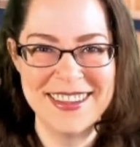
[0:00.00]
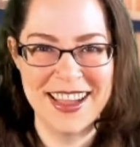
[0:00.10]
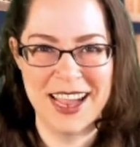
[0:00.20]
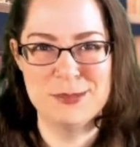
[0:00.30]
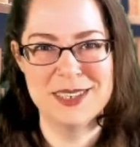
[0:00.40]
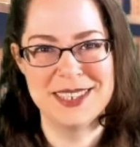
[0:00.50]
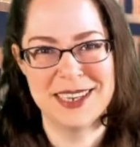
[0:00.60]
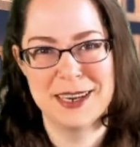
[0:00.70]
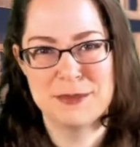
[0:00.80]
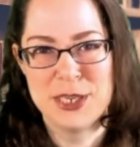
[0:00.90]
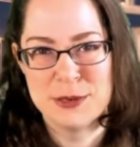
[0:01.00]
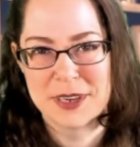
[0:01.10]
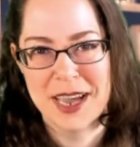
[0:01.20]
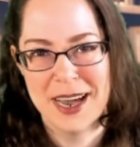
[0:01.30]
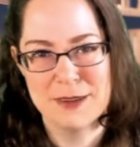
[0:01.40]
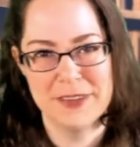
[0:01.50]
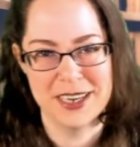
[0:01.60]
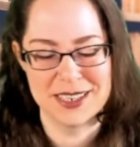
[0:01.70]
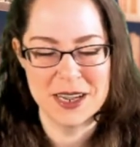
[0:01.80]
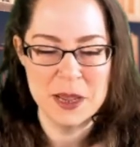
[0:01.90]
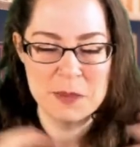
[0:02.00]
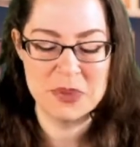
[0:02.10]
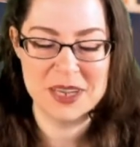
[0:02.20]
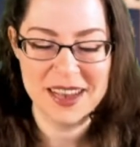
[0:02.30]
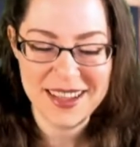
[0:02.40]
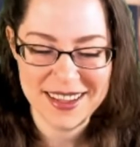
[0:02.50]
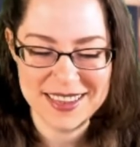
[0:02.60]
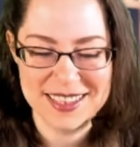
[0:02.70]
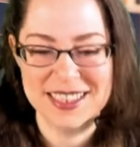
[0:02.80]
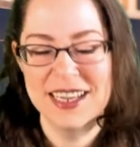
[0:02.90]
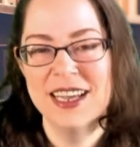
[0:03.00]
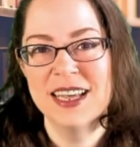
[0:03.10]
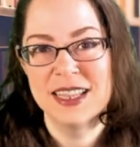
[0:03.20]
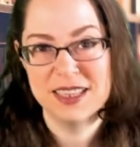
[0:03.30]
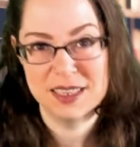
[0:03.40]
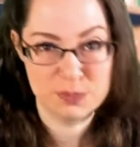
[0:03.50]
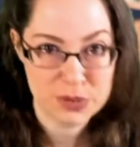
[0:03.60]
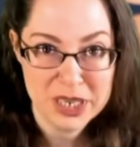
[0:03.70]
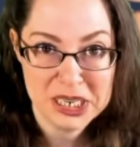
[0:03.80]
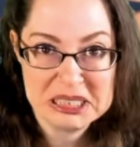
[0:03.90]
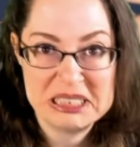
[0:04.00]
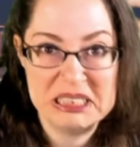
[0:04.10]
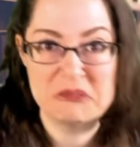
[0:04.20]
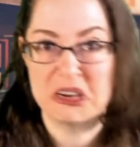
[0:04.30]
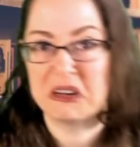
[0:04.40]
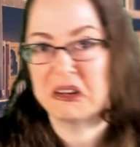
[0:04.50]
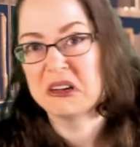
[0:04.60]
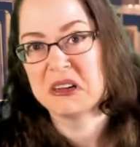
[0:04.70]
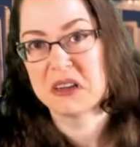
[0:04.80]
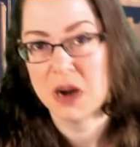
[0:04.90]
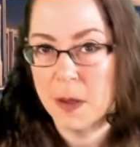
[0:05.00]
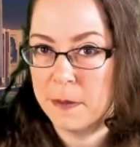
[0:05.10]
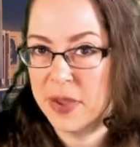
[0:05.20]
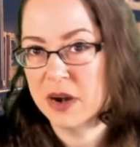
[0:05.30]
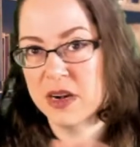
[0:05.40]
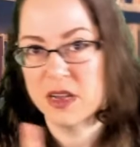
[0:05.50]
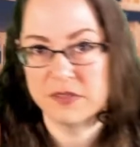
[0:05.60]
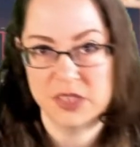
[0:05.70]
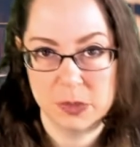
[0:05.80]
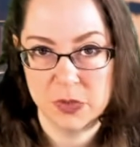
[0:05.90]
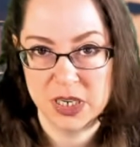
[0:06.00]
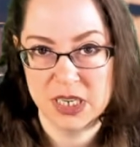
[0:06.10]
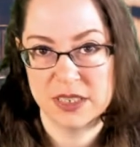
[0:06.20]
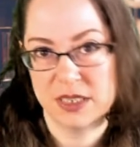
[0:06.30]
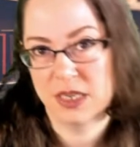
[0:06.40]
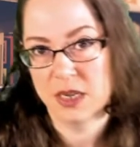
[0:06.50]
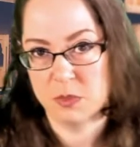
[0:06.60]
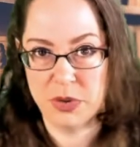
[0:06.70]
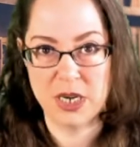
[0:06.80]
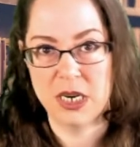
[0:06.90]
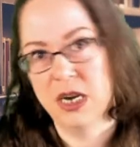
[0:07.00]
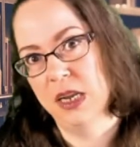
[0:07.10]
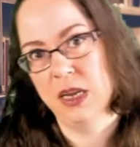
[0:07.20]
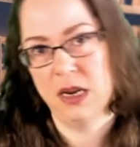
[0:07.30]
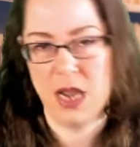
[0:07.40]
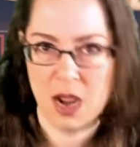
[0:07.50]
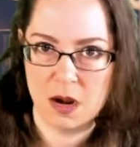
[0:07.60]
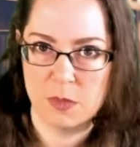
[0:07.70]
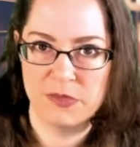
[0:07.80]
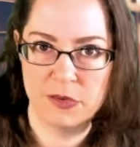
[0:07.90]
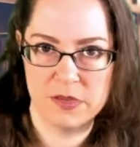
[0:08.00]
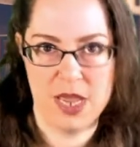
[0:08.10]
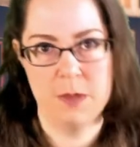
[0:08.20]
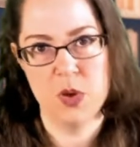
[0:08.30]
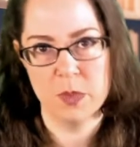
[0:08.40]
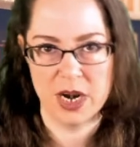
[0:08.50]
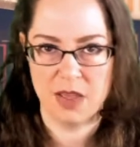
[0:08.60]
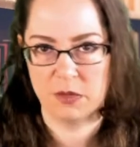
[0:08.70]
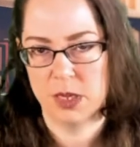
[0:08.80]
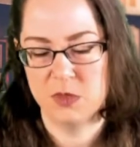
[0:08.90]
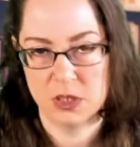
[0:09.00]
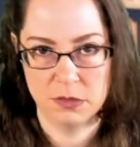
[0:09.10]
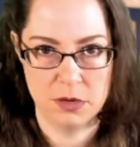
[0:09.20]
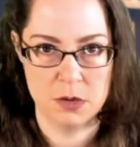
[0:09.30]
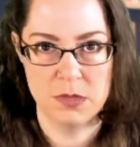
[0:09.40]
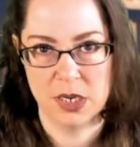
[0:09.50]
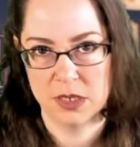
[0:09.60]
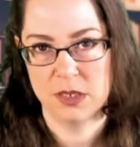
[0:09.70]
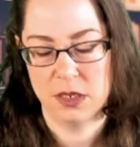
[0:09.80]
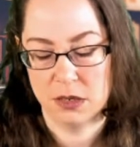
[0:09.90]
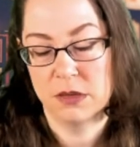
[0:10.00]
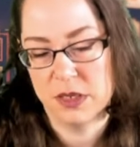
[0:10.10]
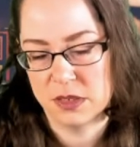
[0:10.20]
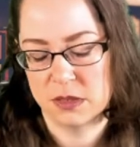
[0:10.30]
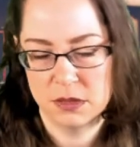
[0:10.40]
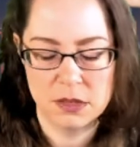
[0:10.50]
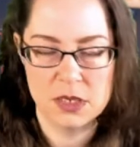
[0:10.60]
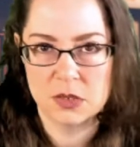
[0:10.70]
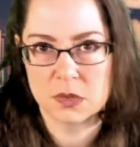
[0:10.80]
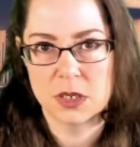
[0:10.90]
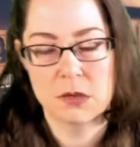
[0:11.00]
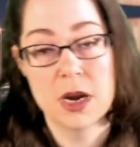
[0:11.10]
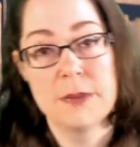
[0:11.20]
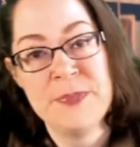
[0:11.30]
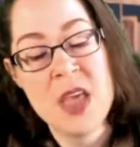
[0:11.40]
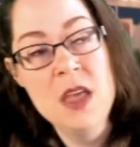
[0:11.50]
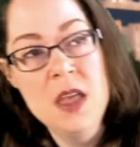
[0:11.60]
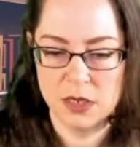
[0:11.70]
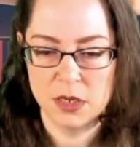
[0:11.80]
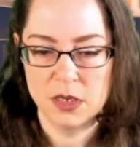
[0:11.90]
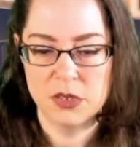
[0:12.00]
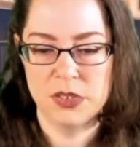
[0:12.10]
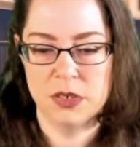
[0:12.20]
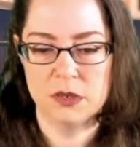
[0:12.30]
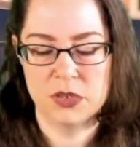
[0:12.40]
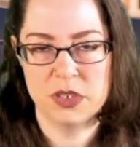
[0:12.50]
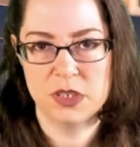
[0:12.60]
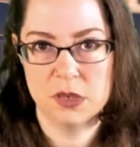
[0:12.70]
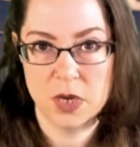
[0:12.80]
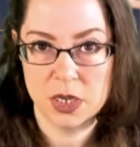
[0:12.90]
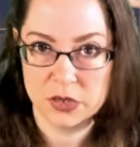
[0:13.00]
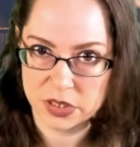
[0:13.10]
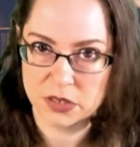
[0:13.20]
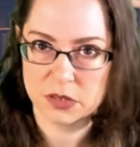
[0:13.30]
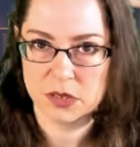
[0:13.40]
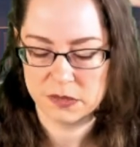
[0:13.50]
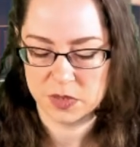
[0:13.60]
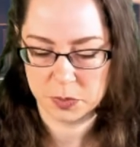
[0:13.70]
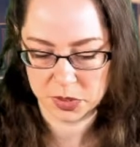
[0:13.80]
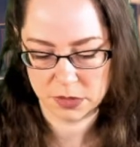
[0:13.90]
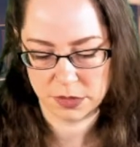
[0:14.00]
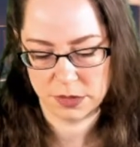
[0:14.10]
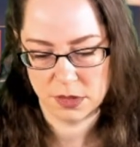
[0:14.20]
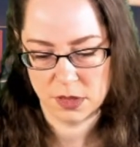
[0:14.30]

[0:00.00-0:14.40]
had been sent off to a convent because this prince didn't want her marrying off to someone else and getting pregnant and getting an heir before them who might have claim to the throne because, you know, he's he's really great. So she's there while her sister gives birth,